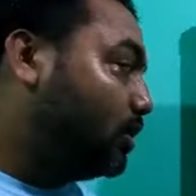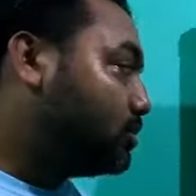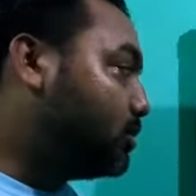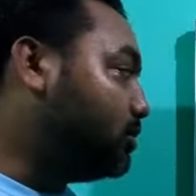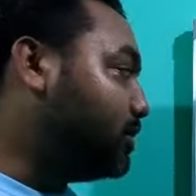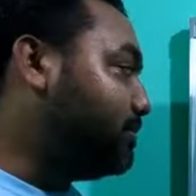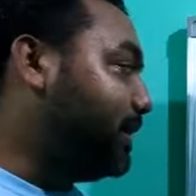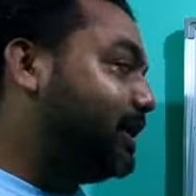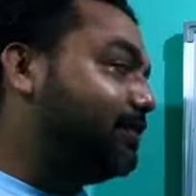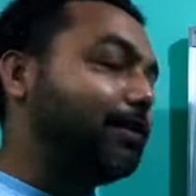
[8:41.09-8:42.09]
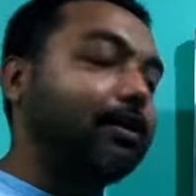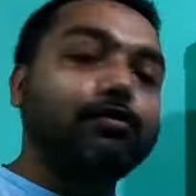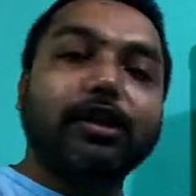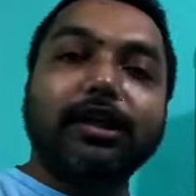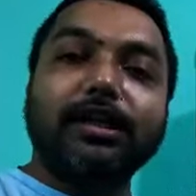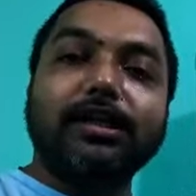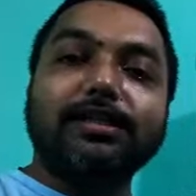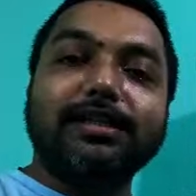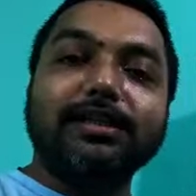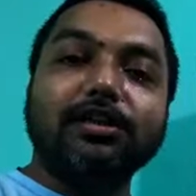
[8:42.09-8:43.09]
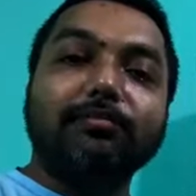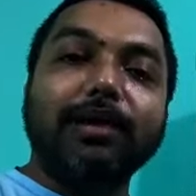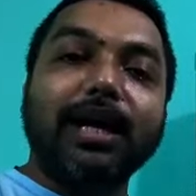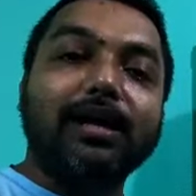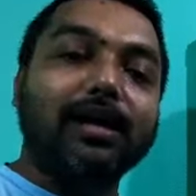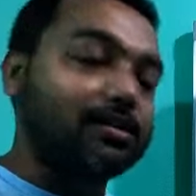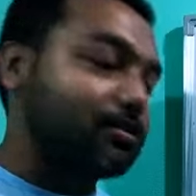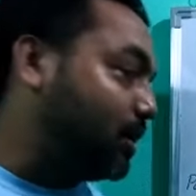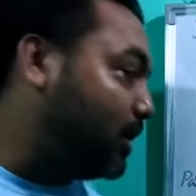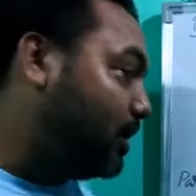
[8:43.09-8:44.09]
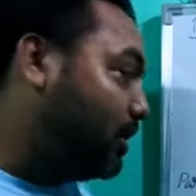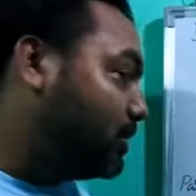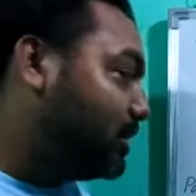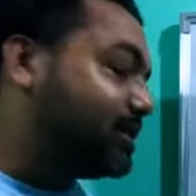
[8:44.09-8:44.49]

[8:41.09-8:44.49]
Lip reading: So it is mainly found in the states of Maharashtra,